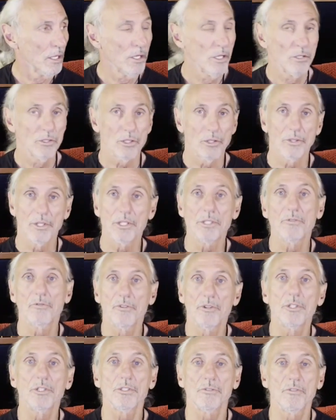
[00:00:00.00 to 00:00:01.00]
So this
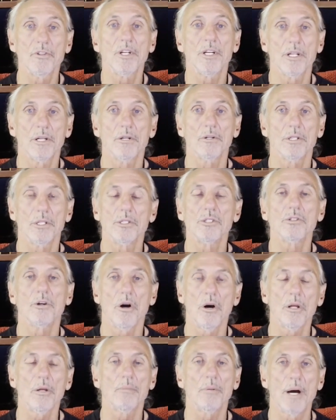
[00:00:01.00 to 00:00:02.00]
first video, it's
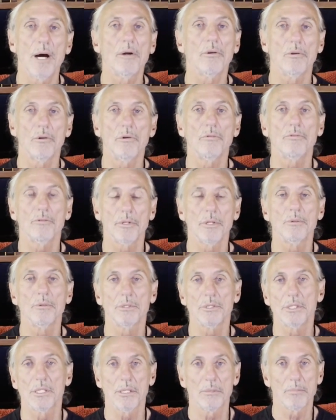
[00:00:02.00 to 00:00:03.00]
all about low
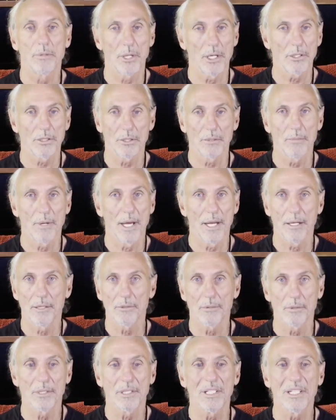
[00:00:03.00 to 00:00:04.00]
frequency pressure
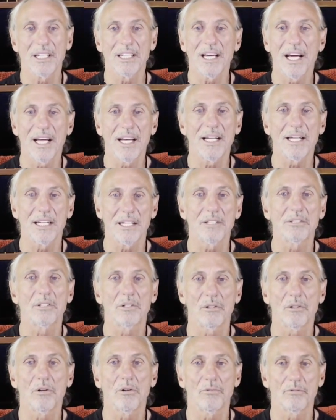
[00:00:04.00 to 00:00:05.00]
management. You got to get the
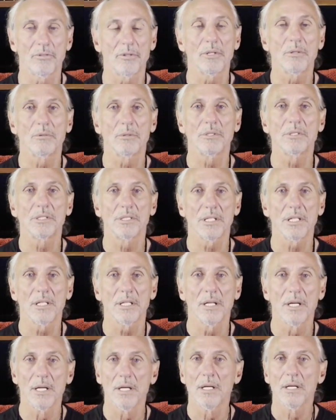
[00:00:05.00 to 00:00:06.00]
low frequency
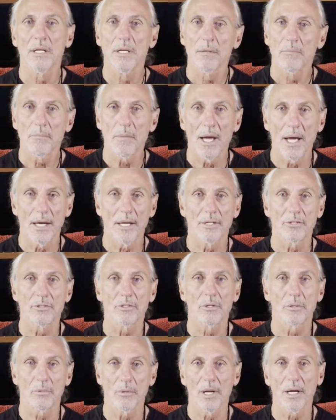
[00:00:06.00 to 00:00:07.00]
managed
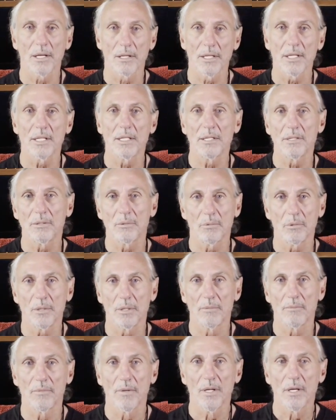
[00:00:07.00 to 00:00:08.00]
correctly in the
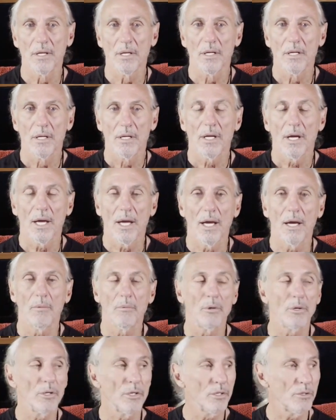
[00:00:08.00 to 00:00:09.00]
room. And
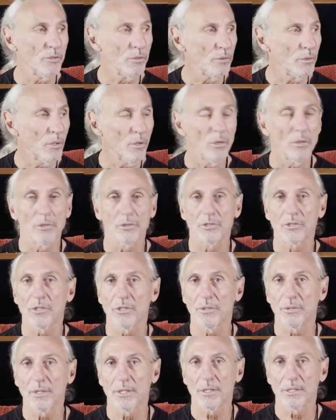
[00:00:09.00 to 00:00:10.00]
we're going to do a whole
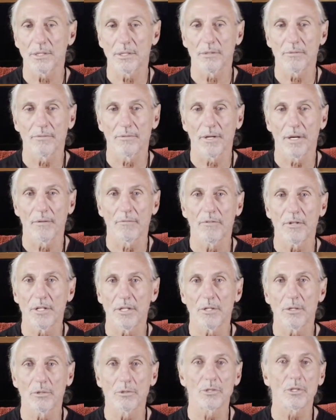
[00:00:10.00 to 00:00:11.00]
series of uh,
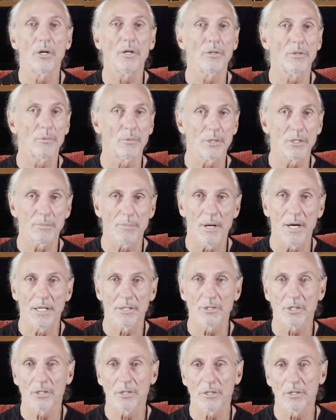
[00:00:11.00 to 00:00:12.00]
videos on the
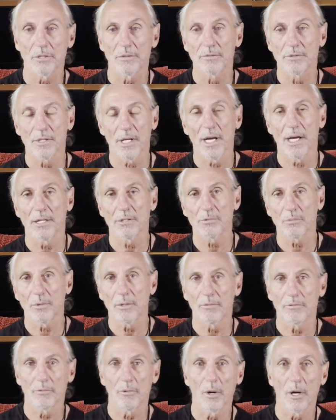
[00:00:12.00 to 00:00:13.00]
response curves as
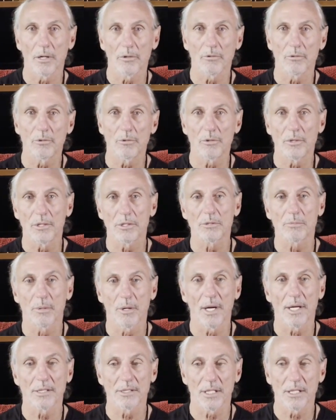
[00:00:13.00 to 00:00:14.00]
we've walked through this
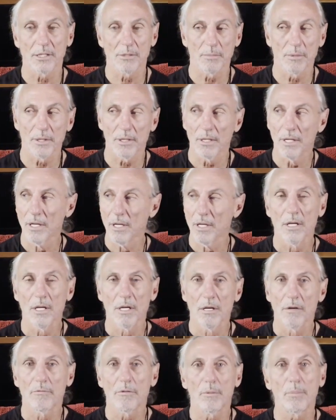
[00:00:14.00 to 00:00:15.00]
process. But
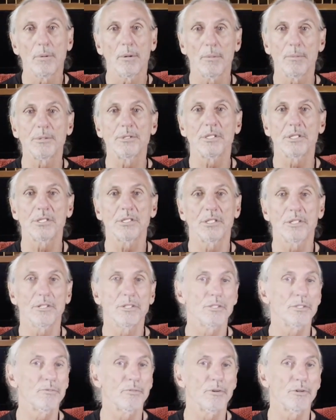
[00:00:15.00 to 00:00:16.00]
for purposes of
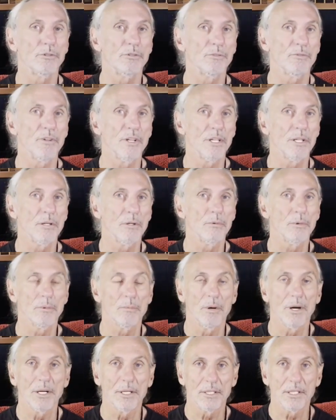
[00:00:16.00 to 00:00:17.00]
this first video, we
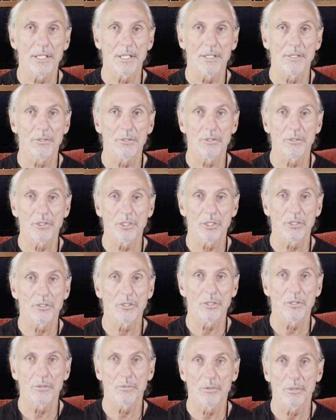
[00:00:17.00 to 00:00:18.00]
wanted to introduce you
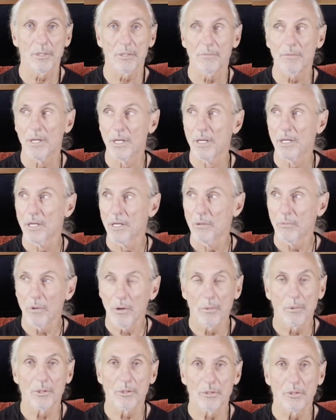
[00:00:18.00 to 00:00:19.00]
to the room,
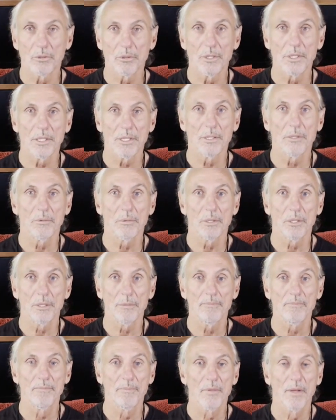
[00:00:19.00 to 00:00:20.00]
what we're doing in the
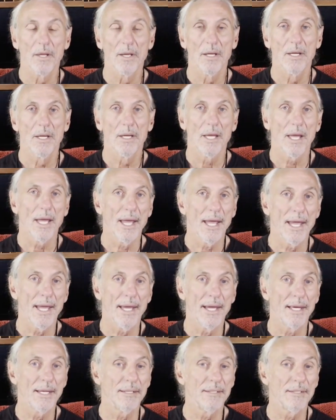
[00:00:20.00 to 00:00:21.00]
room,
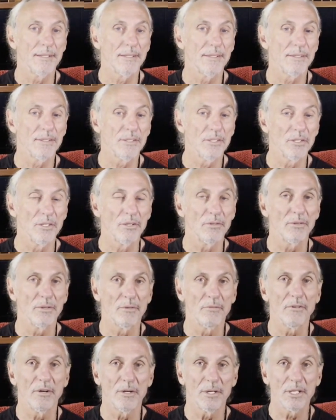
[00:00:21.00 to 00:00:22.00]
and you know, the
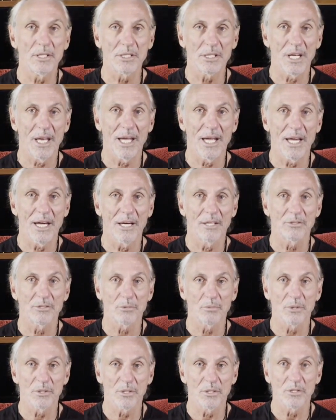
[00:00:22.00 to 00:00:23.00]
various layouts
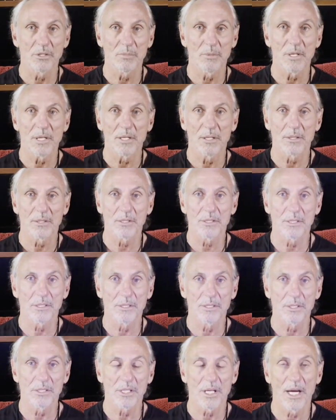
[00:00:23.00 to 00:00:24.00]
with the speakers
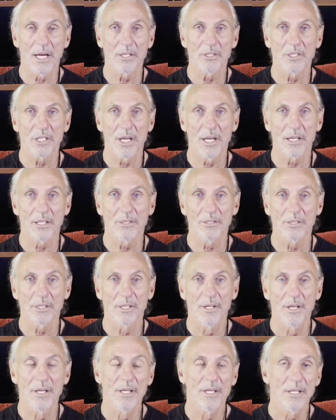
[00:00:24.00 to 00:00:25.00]
and the side channels
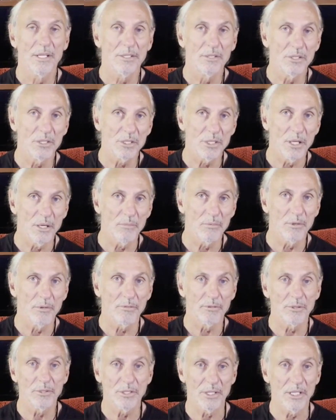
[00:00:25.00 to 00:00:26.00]
and the
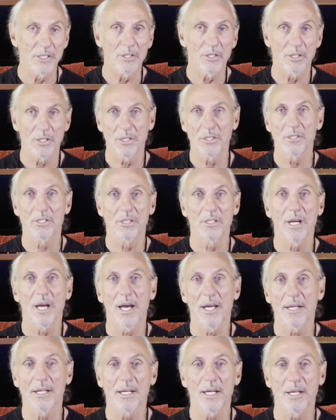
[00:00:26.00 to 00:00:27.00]
subwoofers, and you can
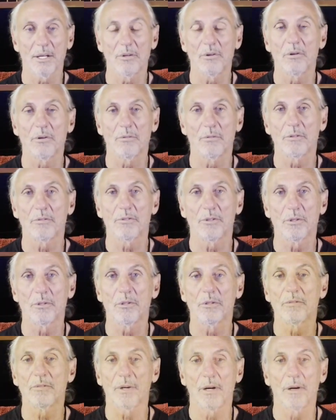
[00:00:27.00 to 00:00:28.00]
kind of get an overview
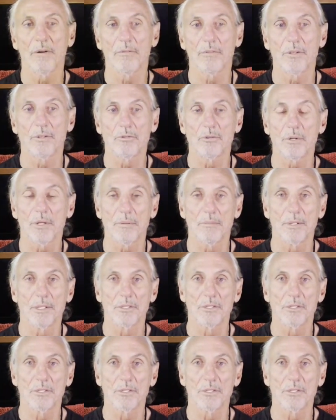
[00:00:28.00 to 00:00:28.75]
of, of the treatment.